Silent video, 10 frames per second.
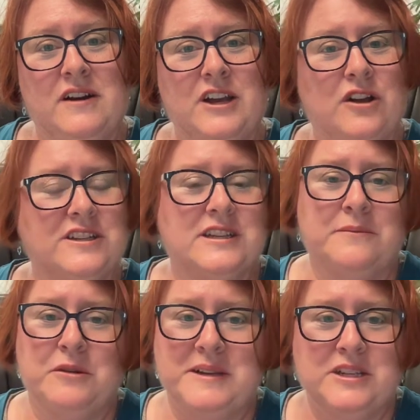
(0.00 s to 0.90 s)
And all this
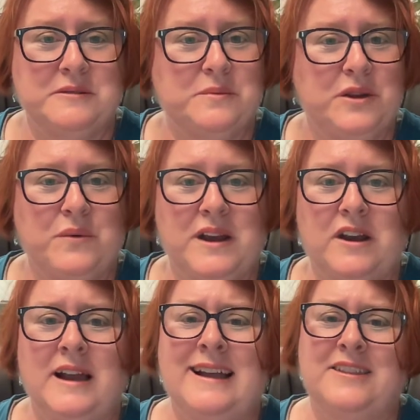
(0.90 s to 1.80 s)
time, nobody seems to be
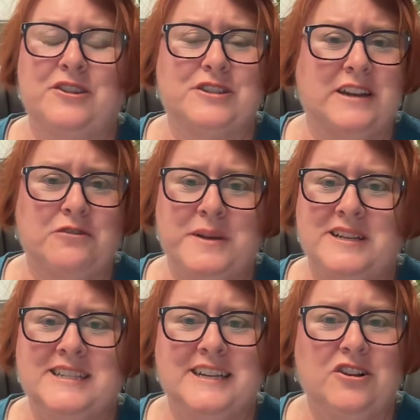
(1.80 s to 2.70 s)
aware that there's never been
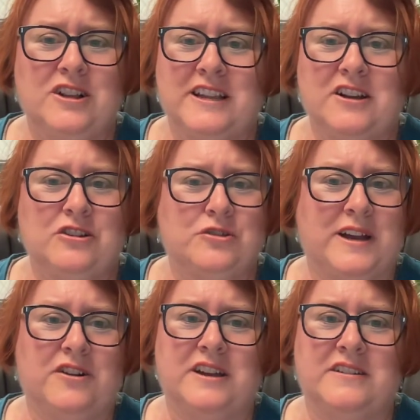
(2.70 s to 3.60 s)
a single clinical
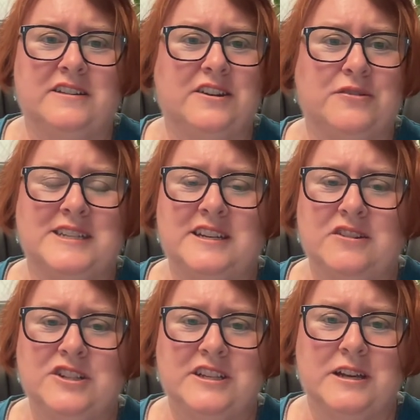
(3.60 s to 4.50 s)
trial conducted or a
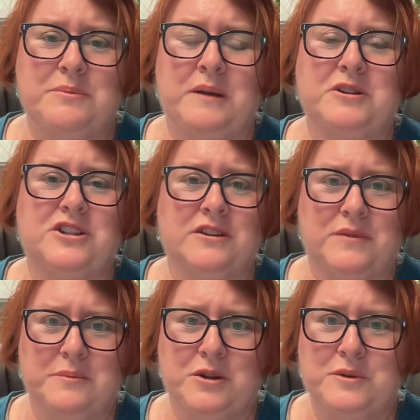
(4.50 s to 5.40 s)
single study published in a
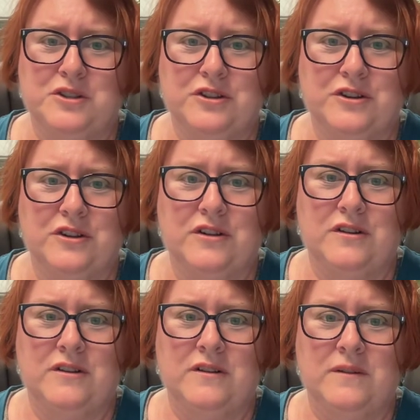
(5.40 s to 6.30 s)
reputable journal.
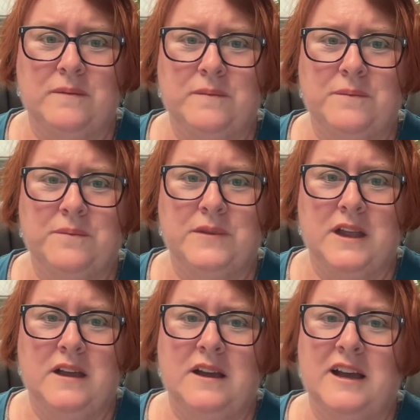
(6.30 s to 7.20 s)

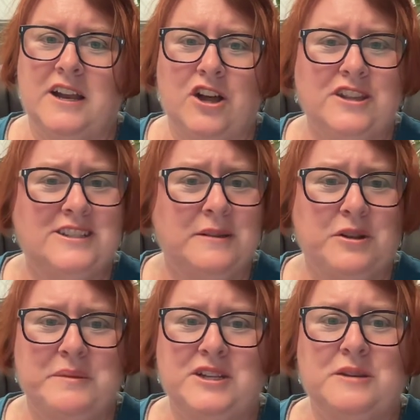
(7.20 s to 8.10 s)
And all this time,
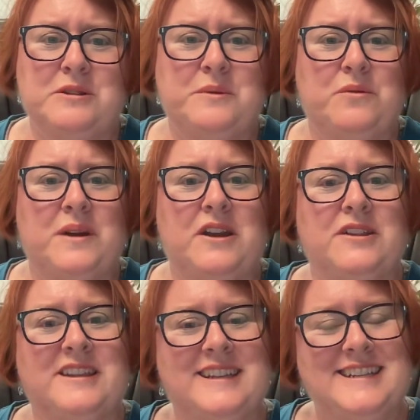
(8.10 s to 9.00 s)
nobody seems to be aware
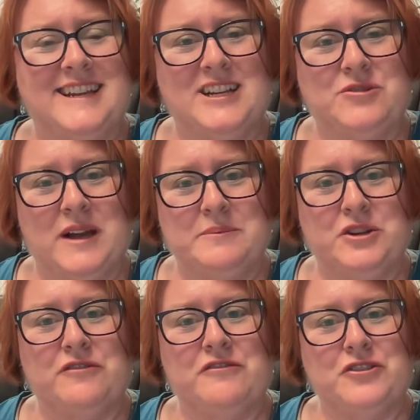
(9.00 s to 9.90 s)
that these eye drops
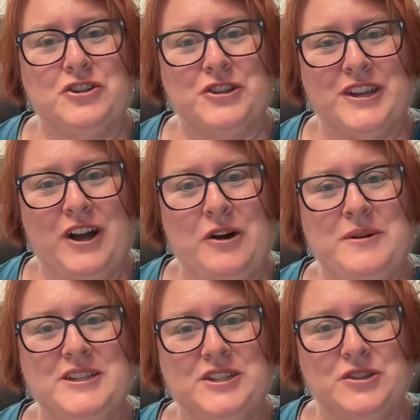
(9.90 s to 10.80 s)
are virtually
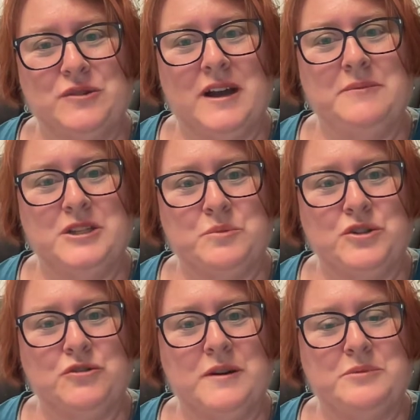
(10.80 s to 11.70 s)
always described as
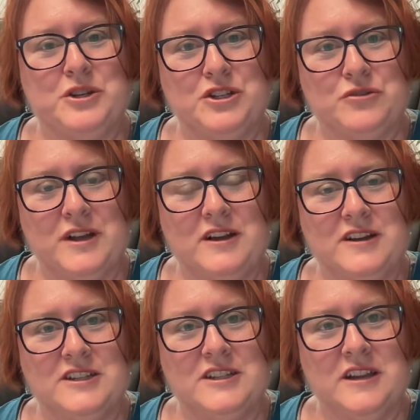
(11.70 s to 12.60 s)
prescription
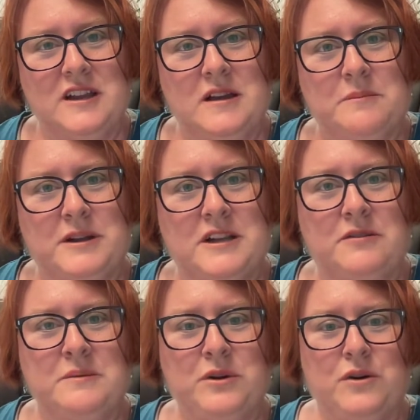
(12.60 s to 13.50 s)
drugs, but
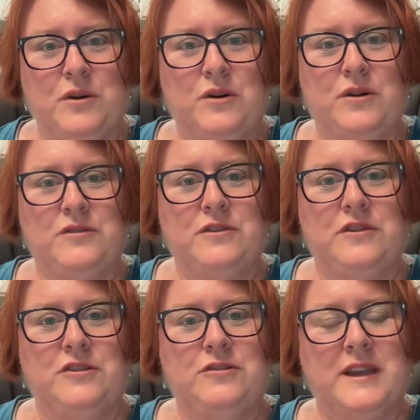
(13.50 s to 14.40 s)
lo and behold,
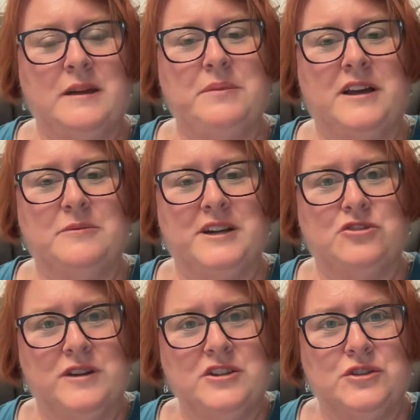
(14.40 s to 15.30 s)
you can't buy them in a
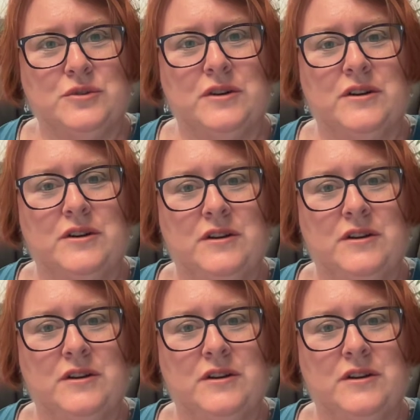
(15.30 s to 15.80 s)
drugstore.